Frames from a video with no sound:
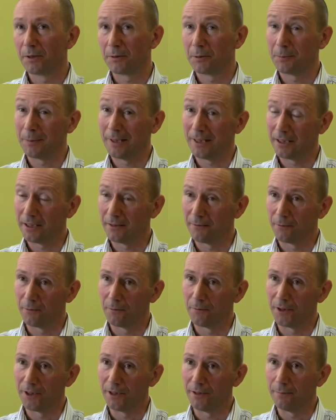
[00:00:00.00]
perspective
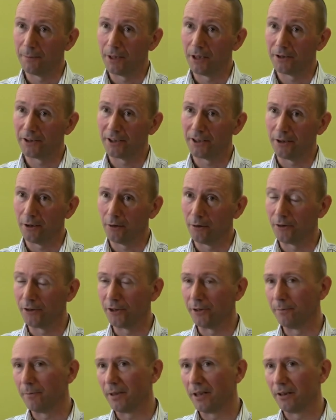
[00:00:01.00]
of the
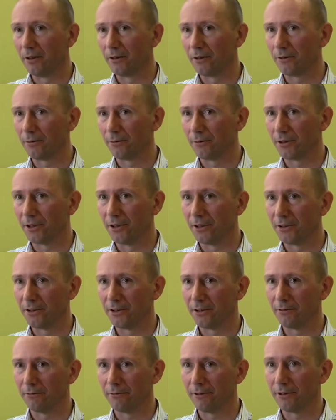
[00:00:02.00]
Biotechnology and Biological
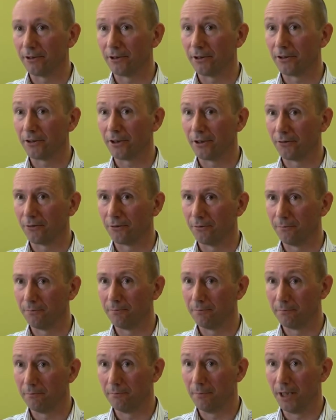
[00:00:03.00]
Sciences Research Council,
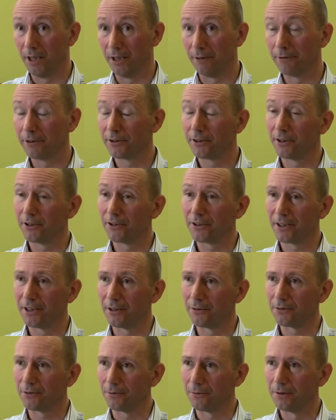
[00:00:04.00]
my research
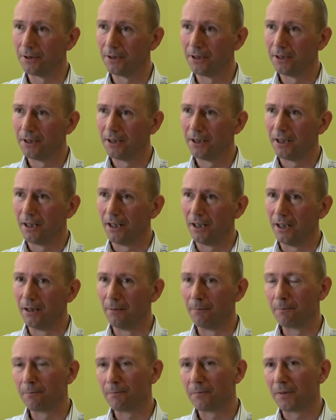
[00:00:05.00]
council,
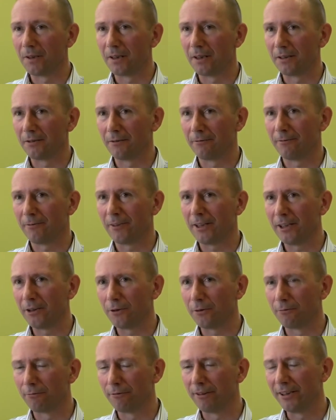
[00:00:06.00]
there's a very
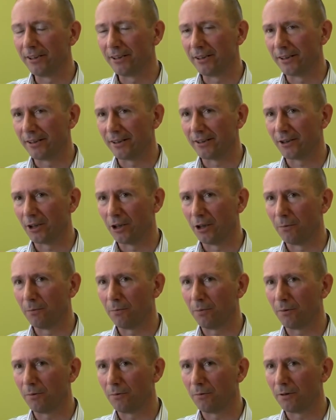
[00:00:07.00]
good recent
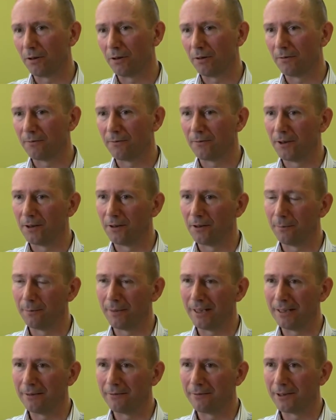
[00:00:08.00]
example of the
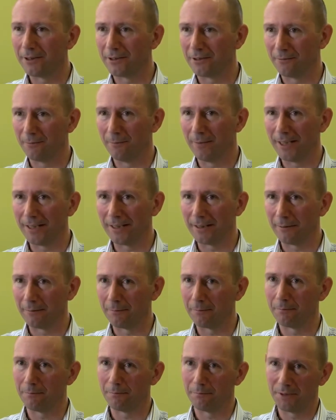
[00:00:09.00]
benefits of
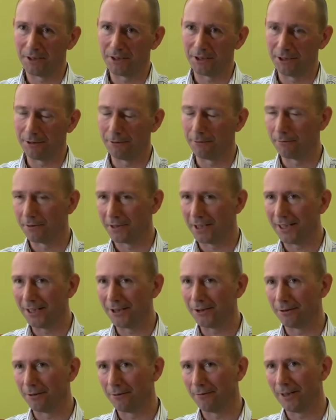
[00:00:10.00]
making material
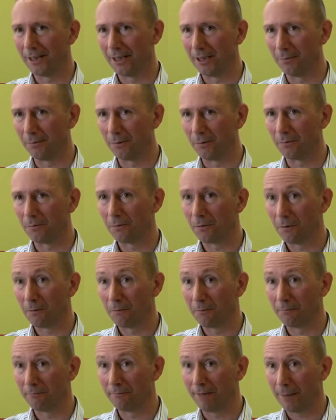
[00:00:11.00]
data available
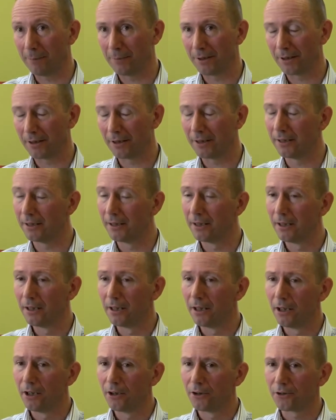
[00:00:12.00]
rapidly.
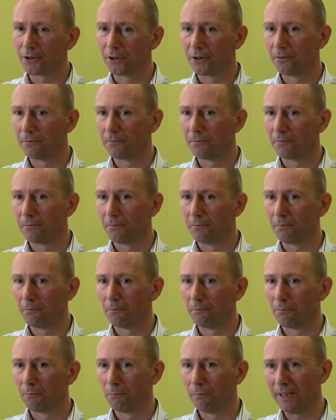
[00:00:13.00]
So
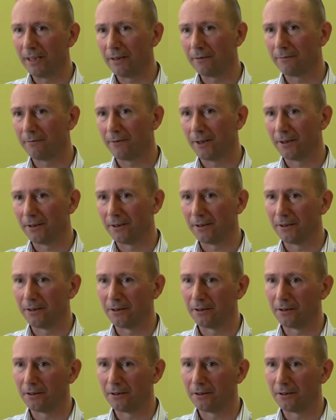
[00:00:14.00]
we have funded